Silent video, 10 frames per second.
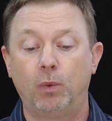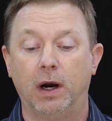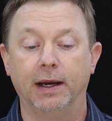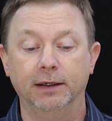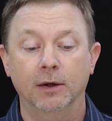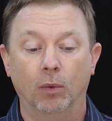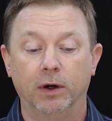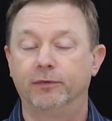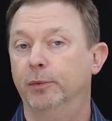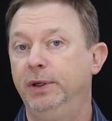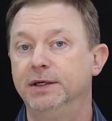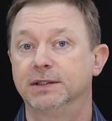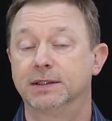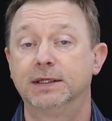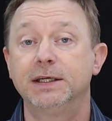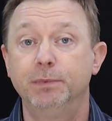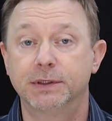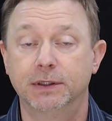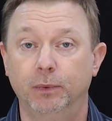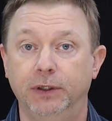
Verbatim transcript: why one of our biggest assessments that